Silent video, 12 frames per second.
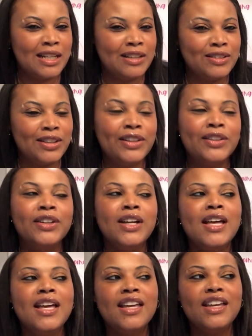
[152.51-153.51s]
I don't know,
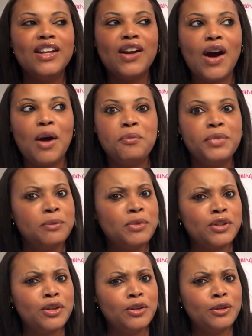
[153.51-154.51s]
how
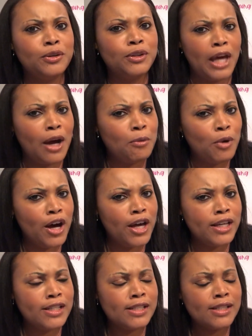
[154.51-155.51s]
biblical that
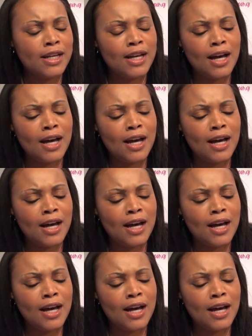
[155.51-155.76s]
was.